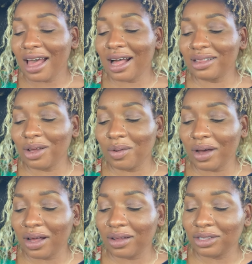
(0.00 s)

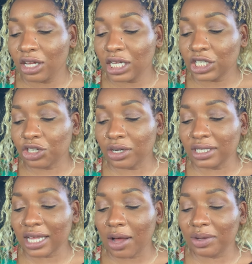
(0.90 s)
LOL.
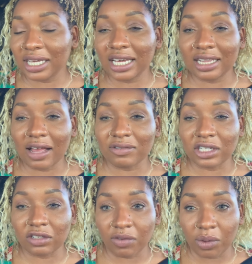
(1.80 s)
Turns out he had left
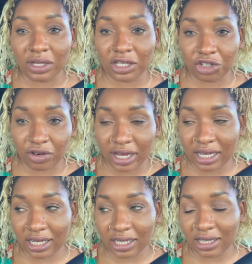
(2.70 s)
his phone in the
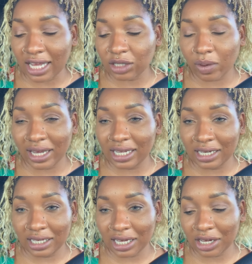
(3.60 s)
truck. That's why he
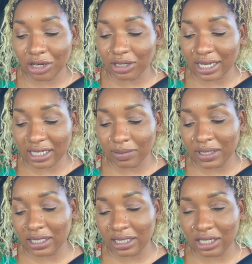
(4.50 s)
didn't get her text
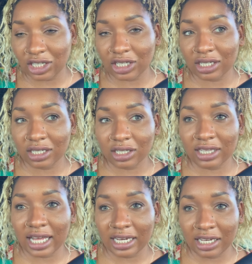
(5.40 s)
message
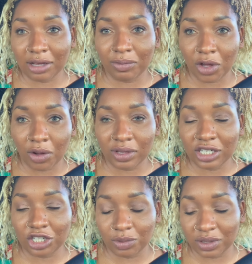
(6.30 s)
letting him know that she